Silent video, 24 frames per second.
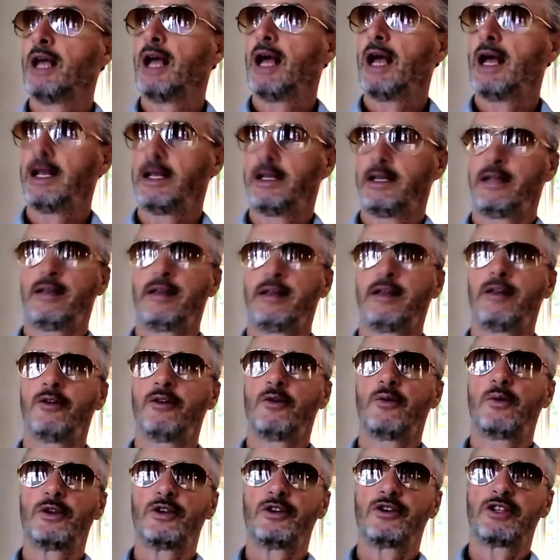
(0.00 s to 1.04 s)
And, you know,
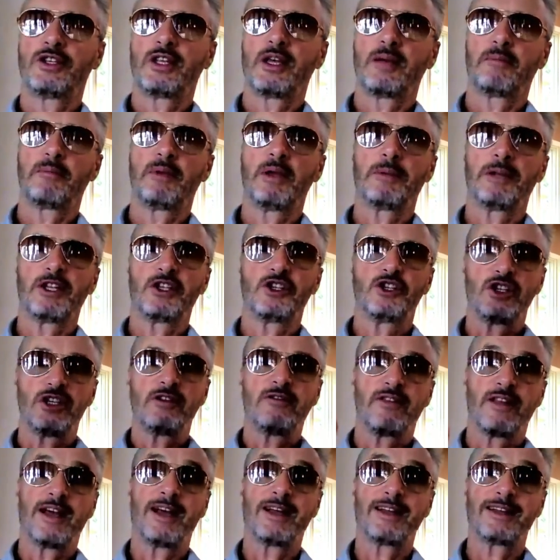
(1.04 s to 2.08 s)
when you see them people achieve
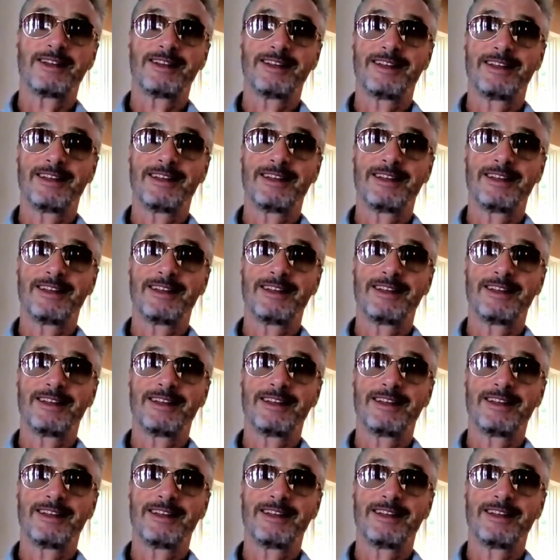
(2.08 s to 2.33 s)
that,